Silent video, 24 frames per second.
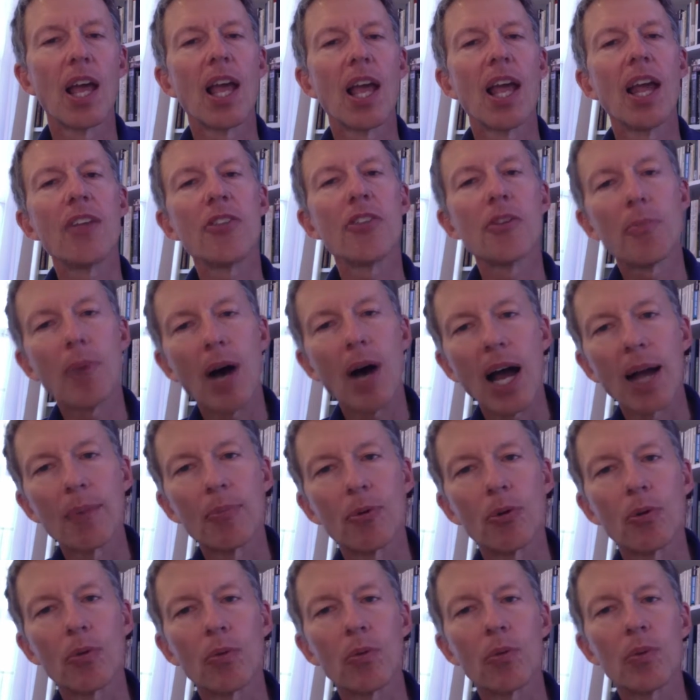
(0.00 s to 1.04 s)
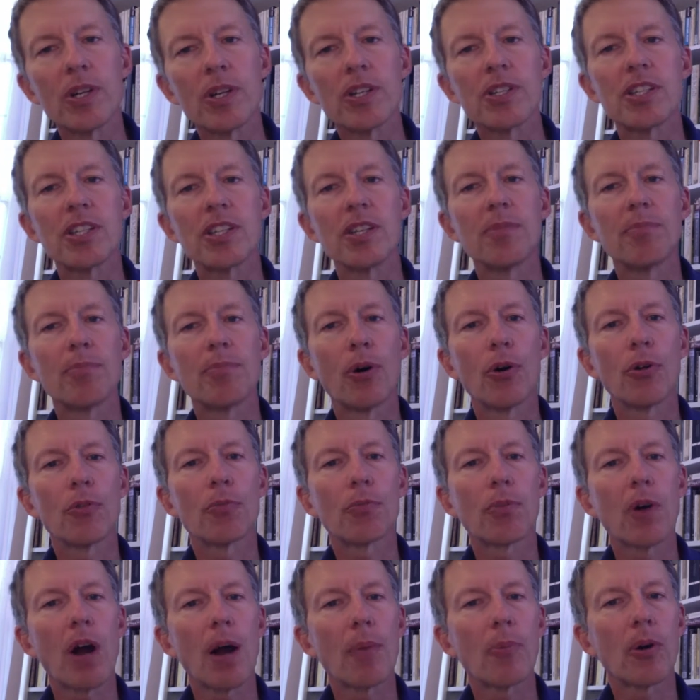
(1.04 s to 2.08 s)
In the Bible, we see both
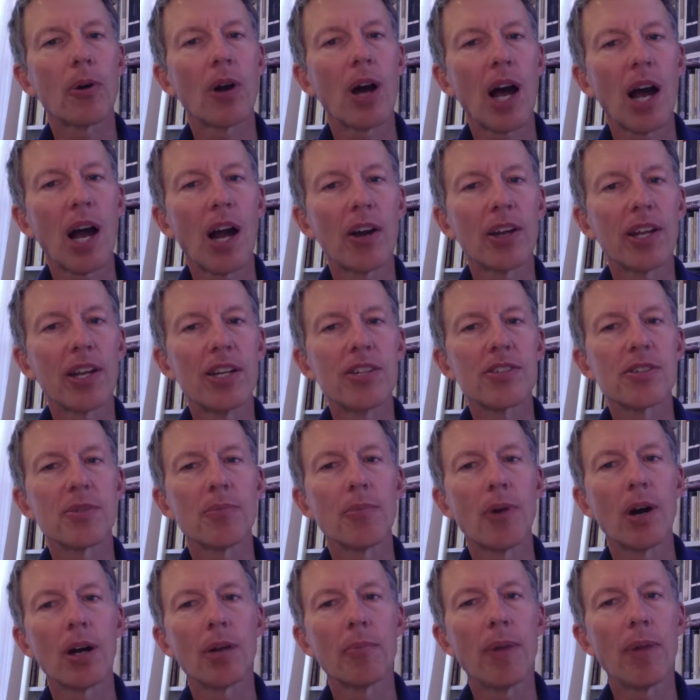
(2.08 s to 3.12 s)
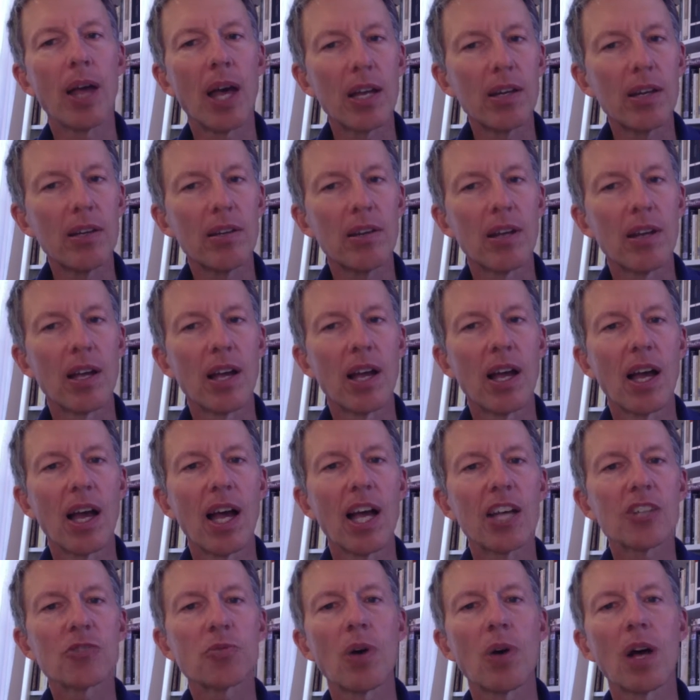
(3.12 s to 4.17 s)
proper hierarchies among men,
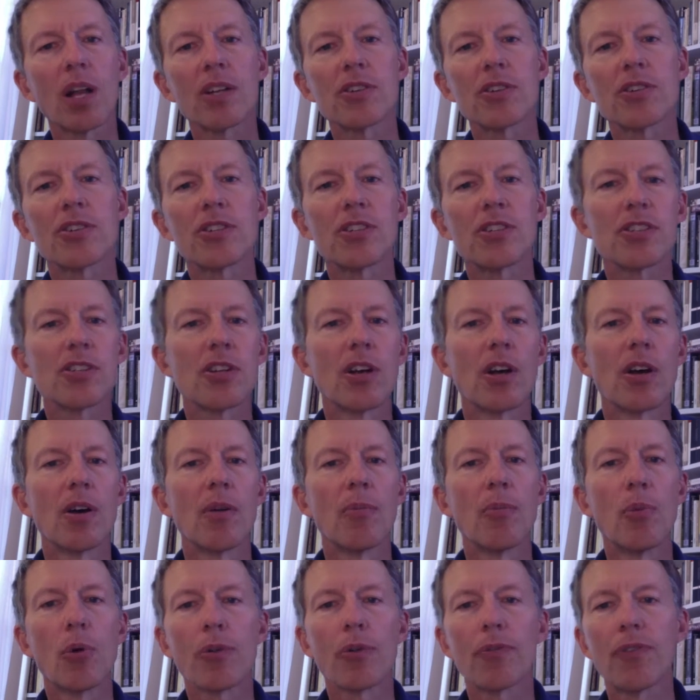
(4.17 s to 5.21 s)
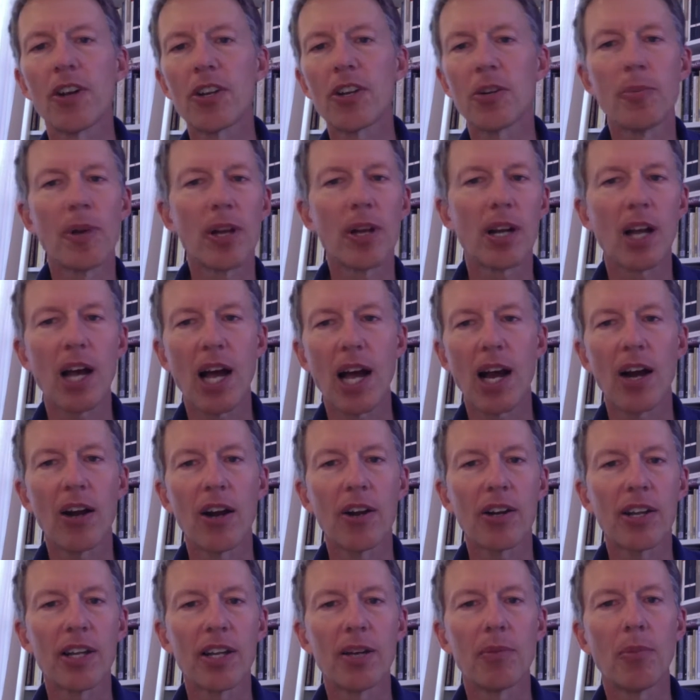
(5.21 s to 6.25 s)
as well as this more fundamental
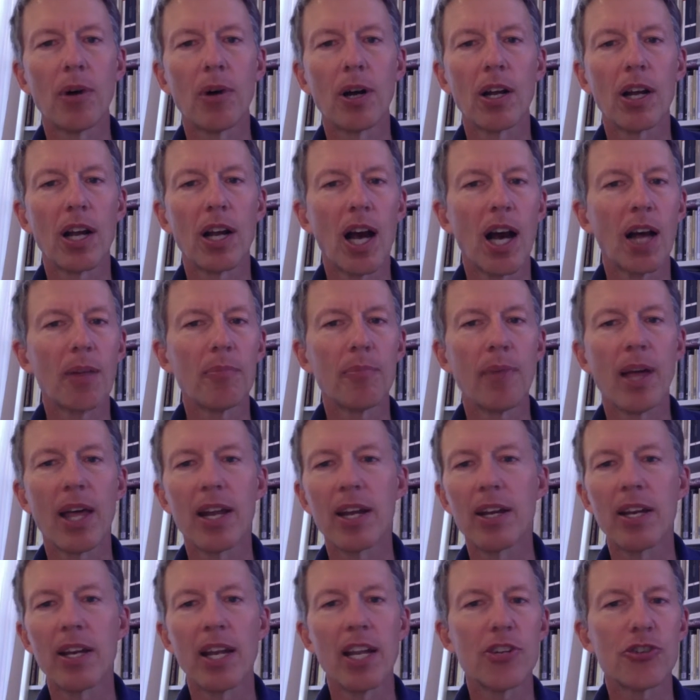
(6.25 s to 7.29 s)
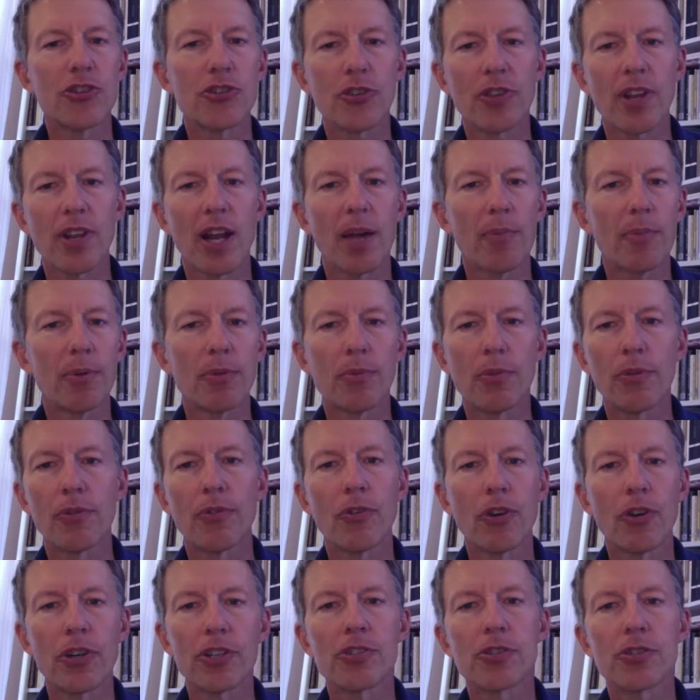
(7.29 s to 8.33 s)
hierarchy among God, man, and nature that I've been
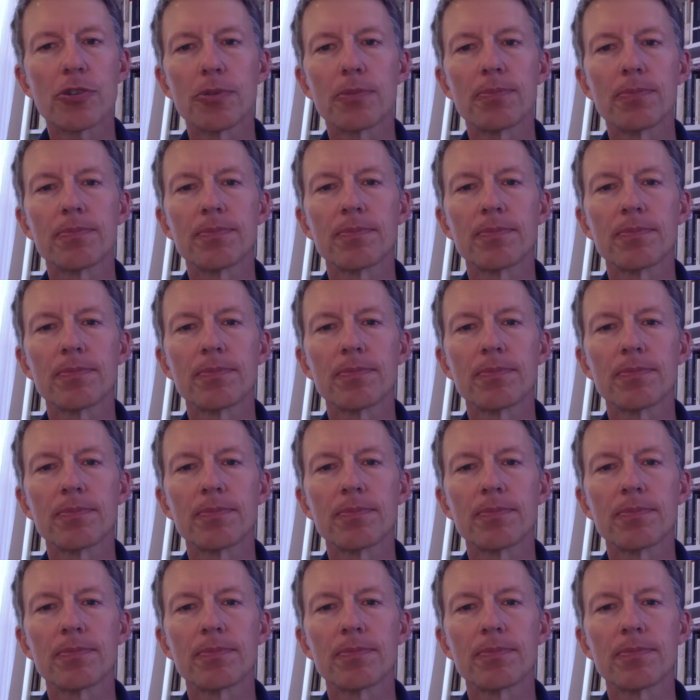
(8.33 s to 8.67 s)
referring to.